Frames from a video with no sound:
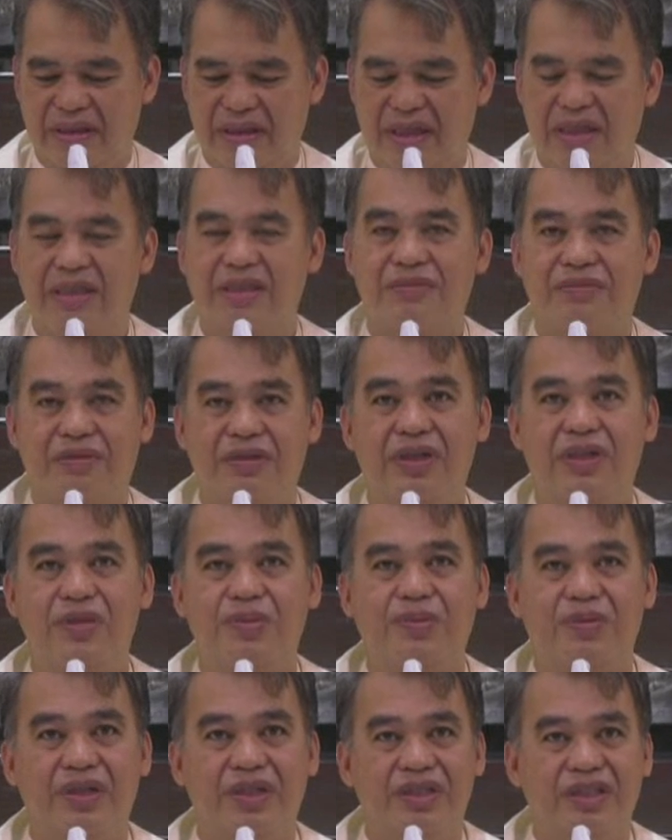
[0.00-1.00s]
his
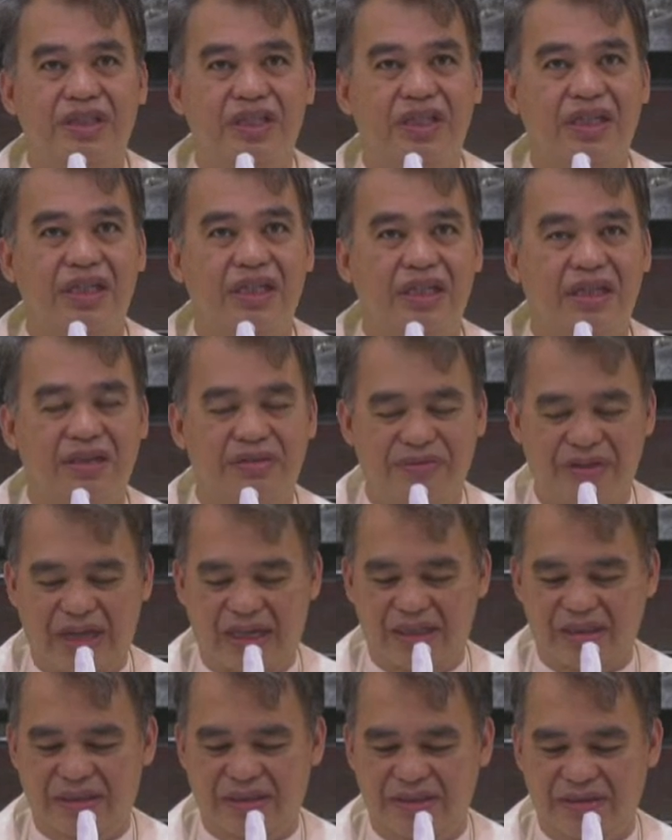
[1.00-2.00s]
first preaching, in
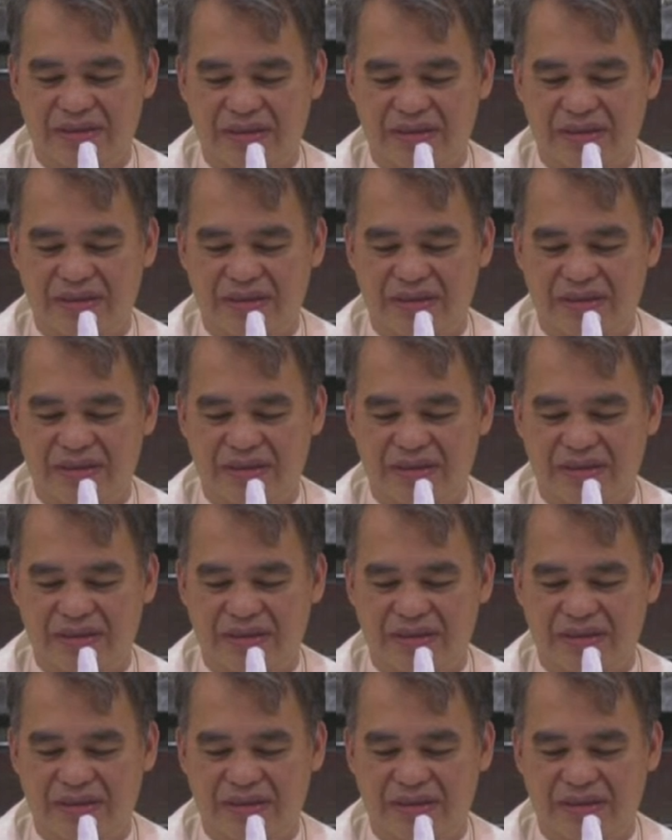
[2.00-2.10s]
fact,